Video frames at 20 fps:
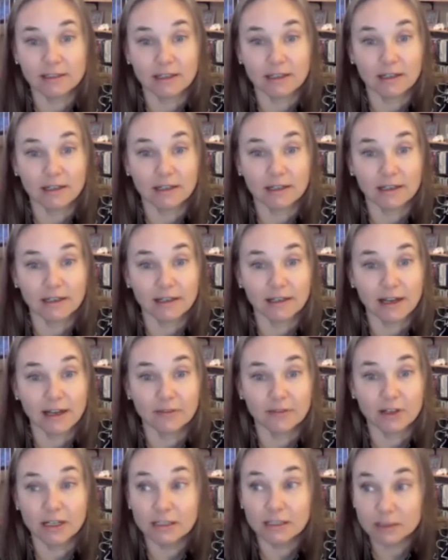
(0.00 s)
I have
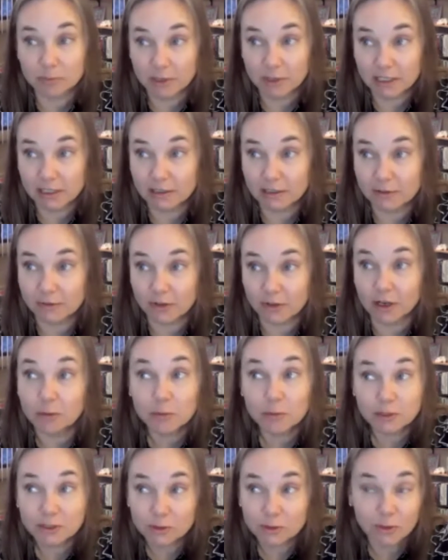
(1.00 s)
a husband of
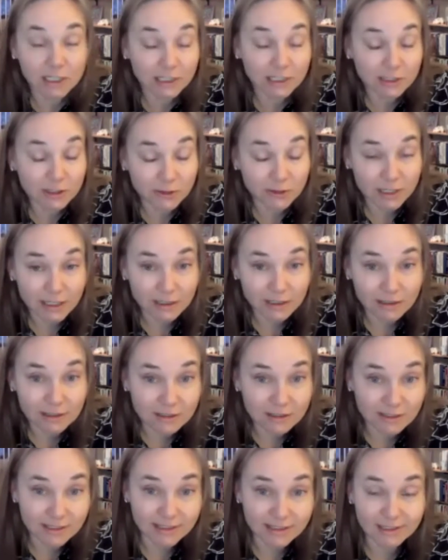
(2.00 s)
almost 22
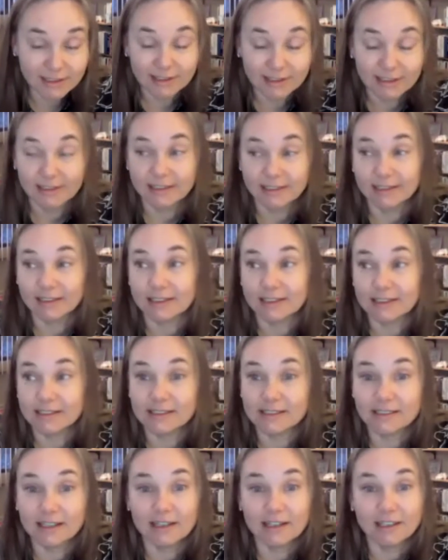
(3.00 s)
years, a
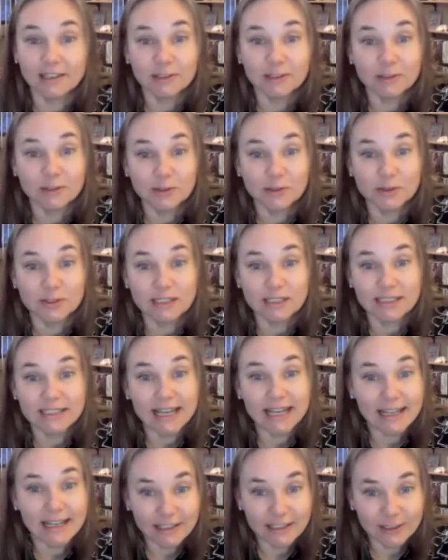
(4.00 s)
son who's
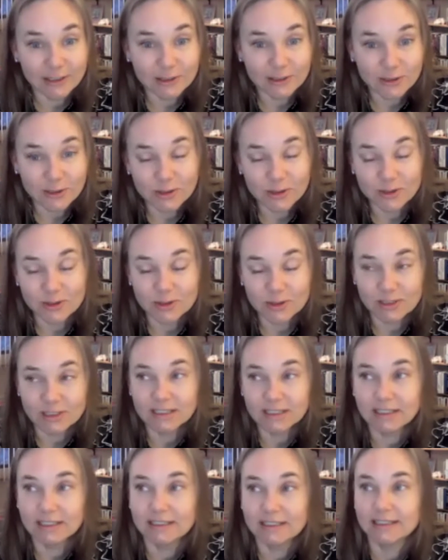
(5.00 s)
10 years old,